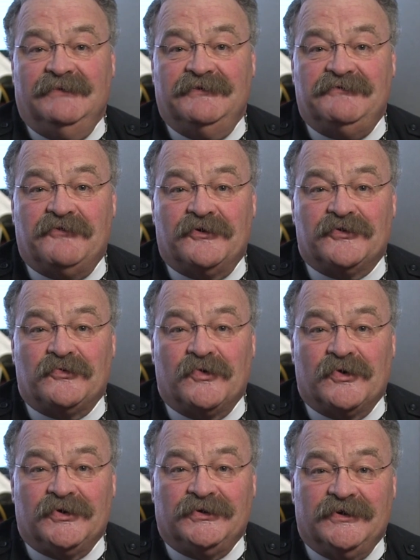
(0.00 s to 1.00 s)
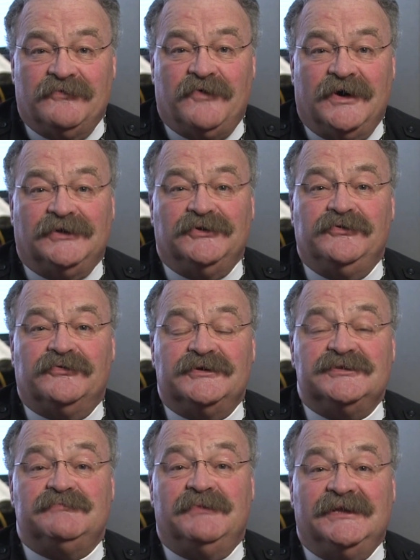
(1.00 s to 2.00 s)
before the world of what
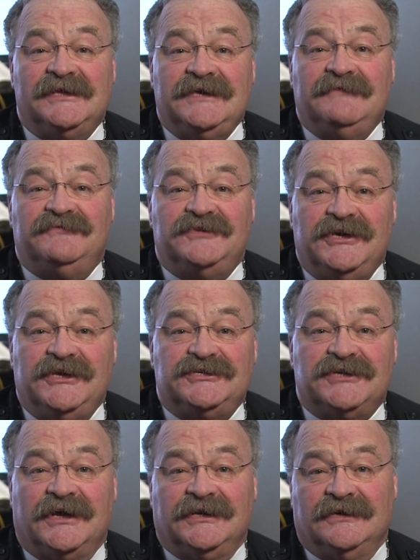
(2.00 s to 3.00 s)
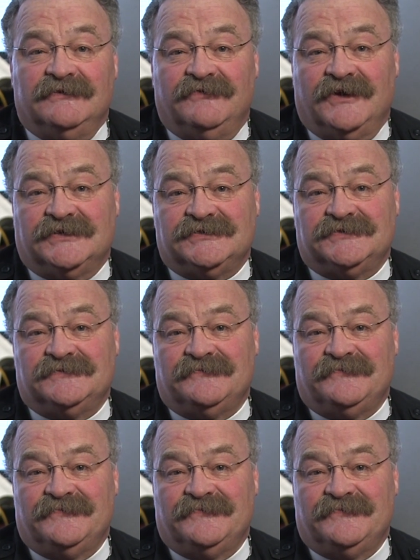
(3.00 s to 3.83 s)
Lutherans believe, teach, and confess.